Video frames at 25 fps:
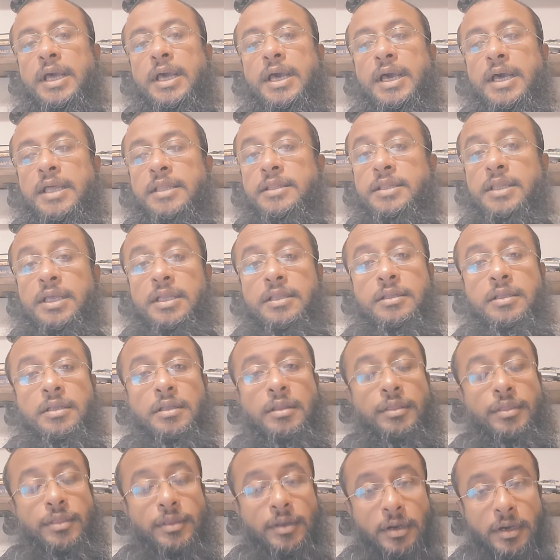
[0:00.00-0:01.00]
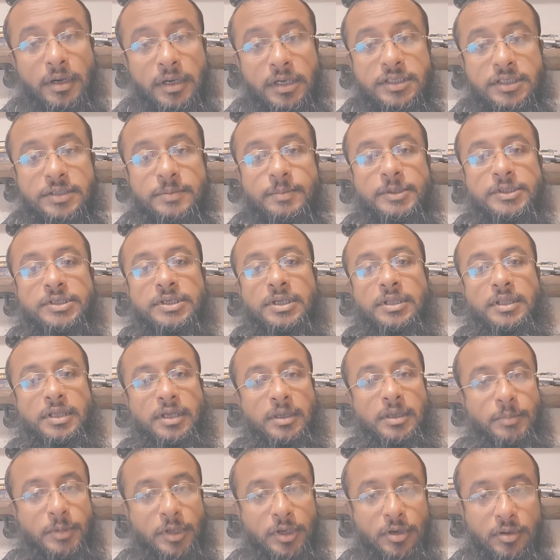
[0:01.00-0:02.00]
And then the third special
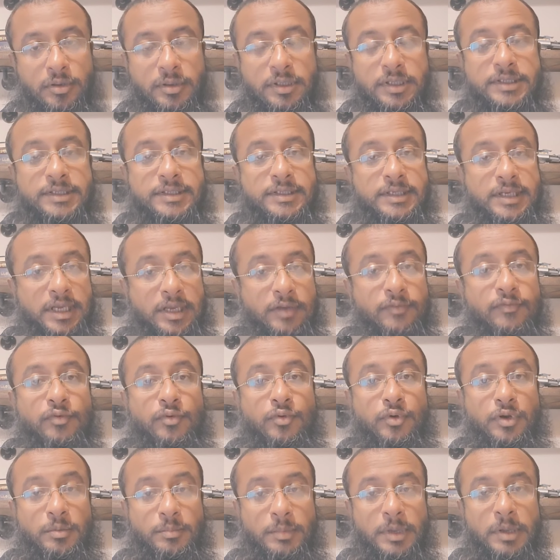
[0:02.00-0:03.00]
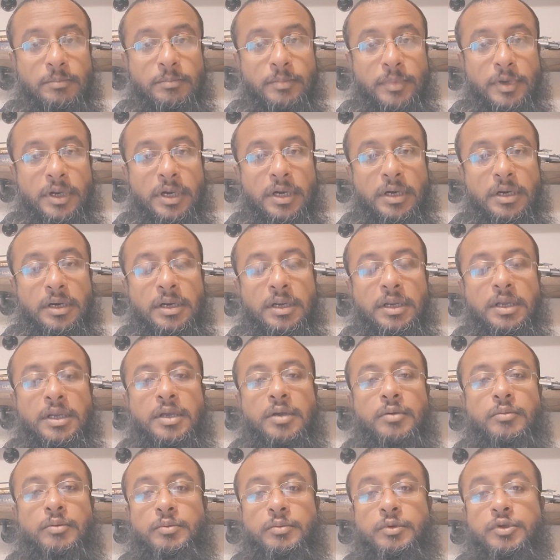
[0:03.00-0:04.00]
takbir on this day, if you remember,
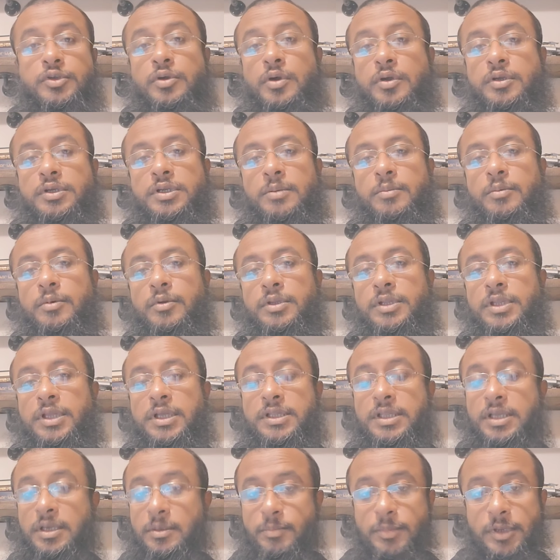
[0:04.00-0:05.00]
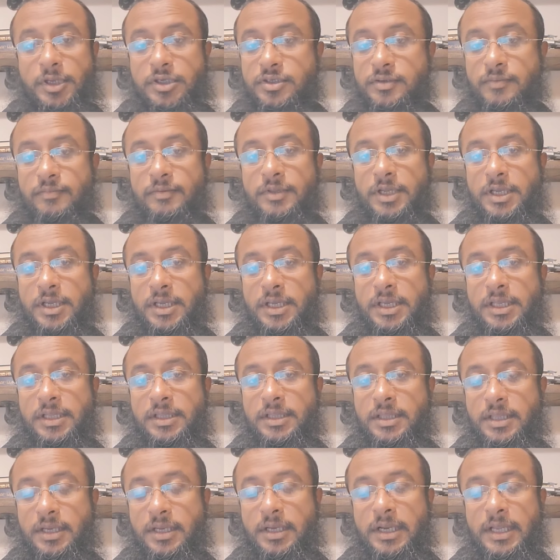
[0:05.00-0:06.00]
when we talked about the takbirs of the
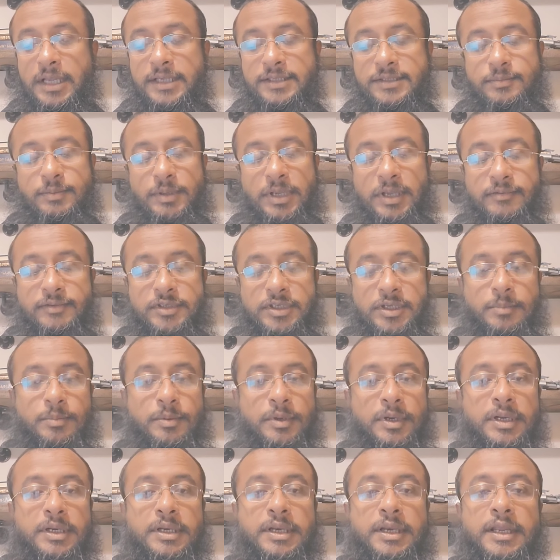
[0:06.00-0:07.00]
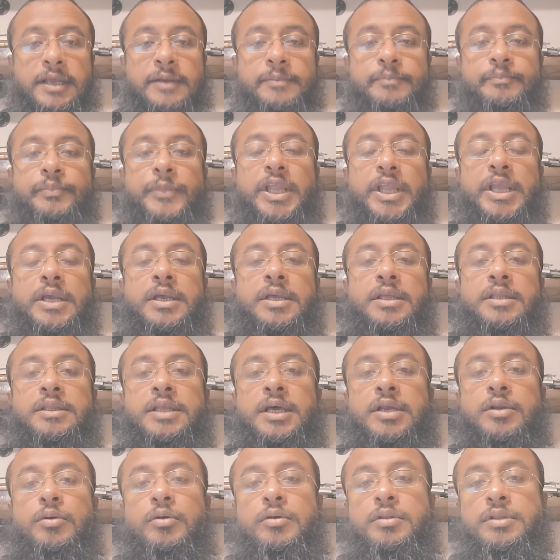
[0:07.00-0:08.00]
Eid, the class we have separately,
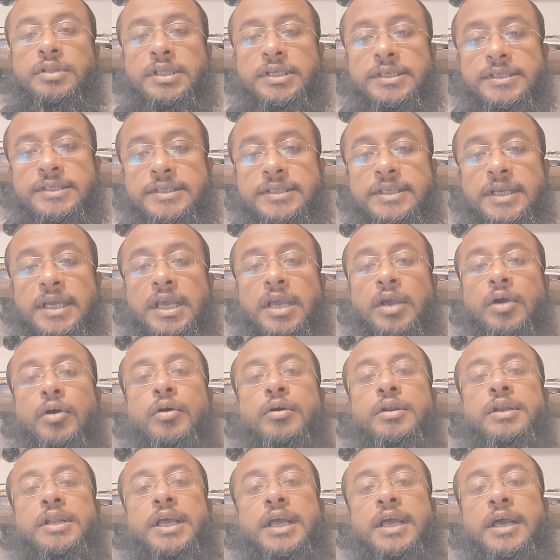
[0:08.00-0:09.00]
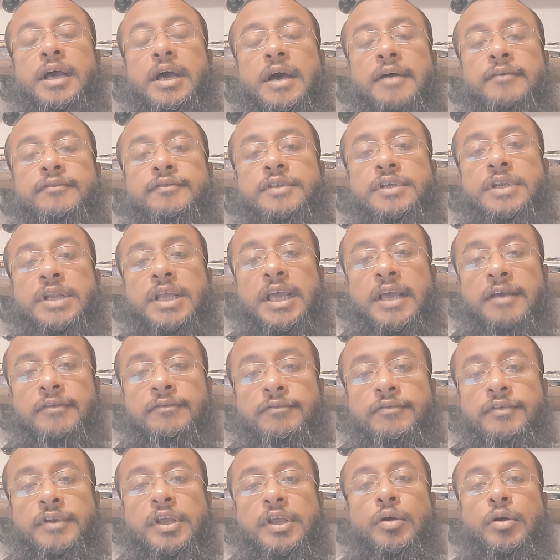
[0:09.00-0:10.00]
that on this day, on after
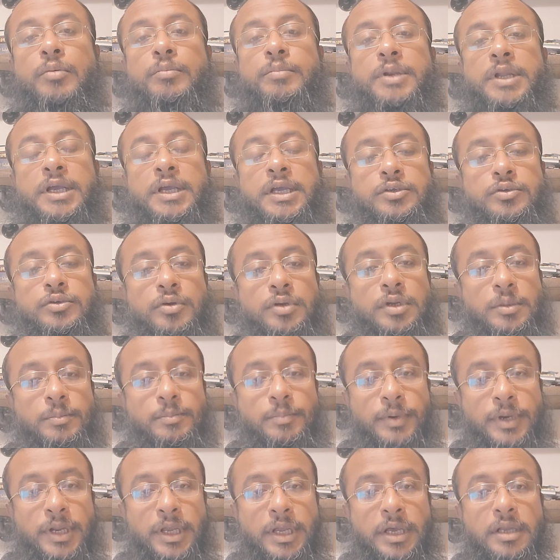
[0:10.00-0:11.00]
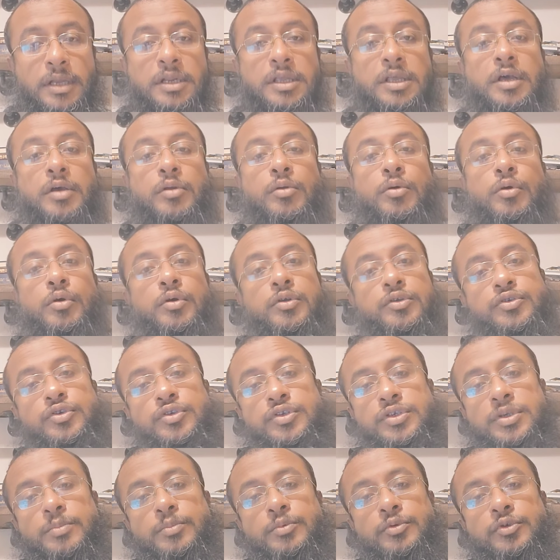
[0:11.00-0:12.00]
every obligatory prayer, you are also
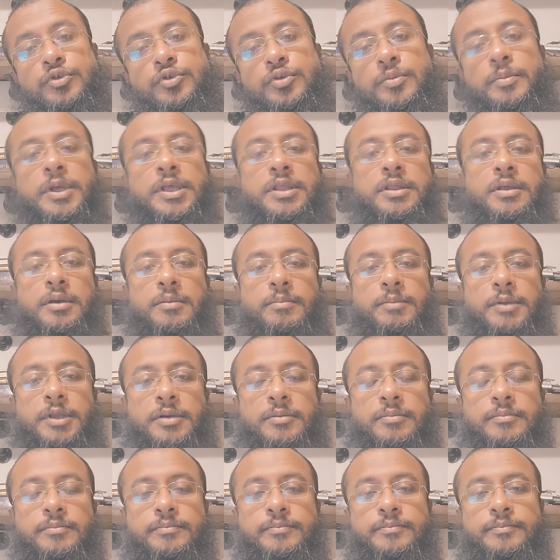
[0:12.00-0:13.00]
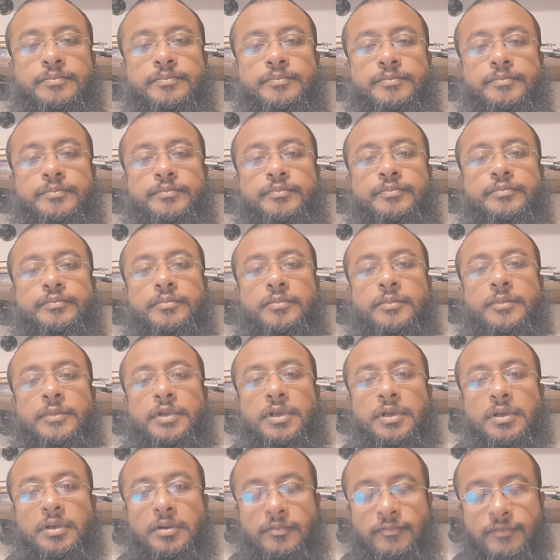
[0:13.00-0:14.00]
supposed to make takbir.
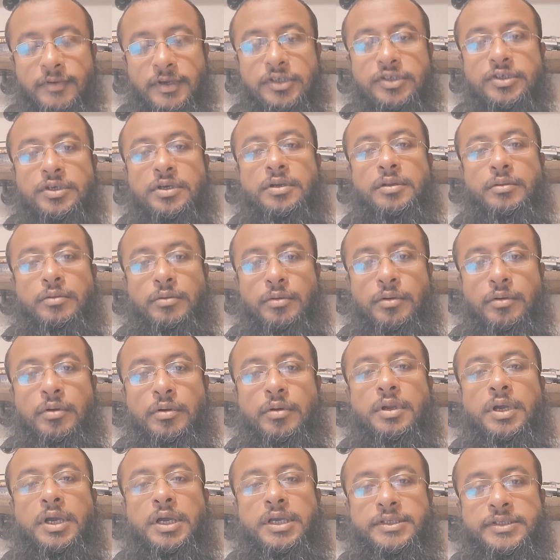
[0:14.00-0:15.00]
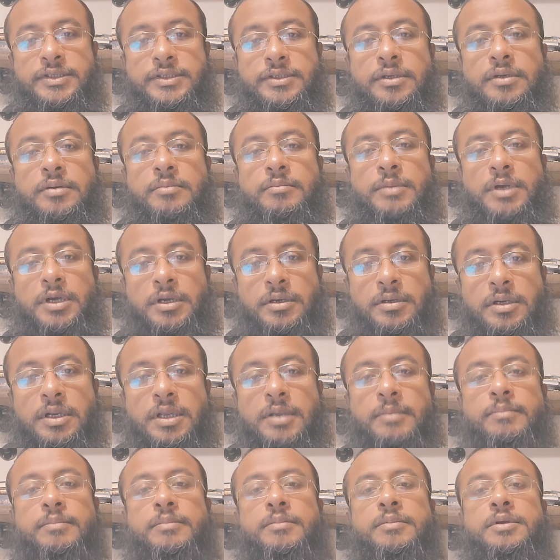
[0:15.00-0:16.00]
Fajr, Dhuhr, Asr,
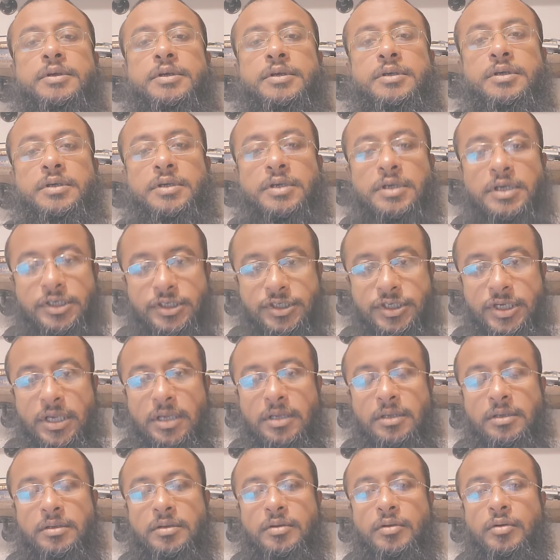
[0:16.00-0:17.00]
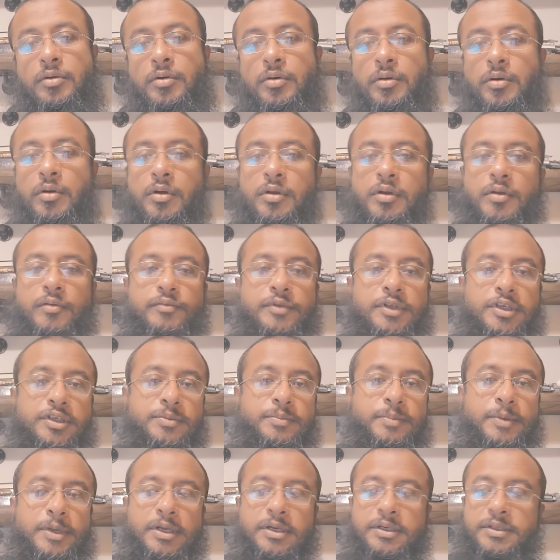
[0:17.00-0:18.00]
Maghrib, Isha. All of these
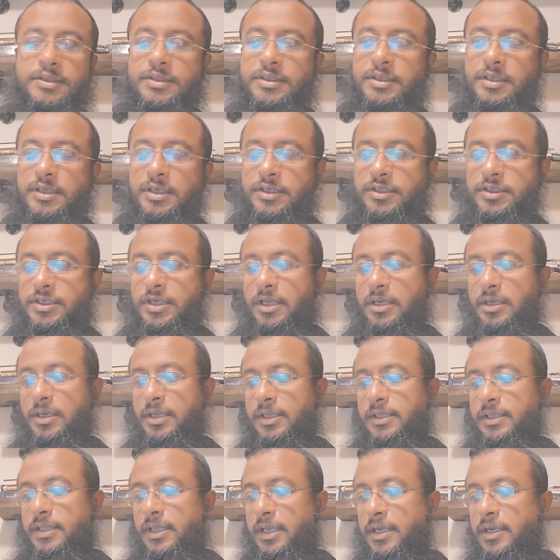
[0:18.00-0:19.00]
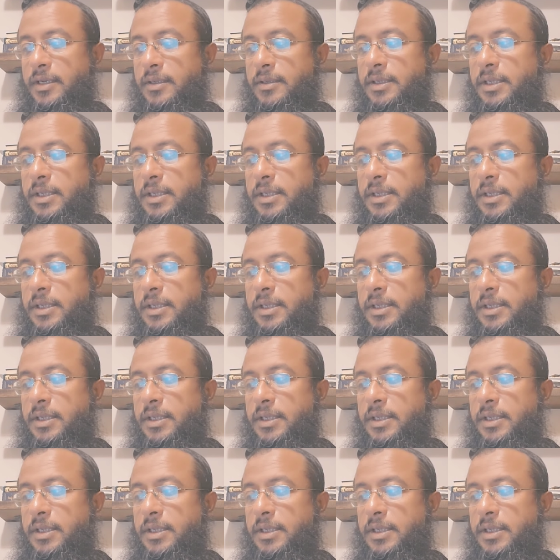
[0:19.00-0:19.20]
prayers, inshallah ta'ala.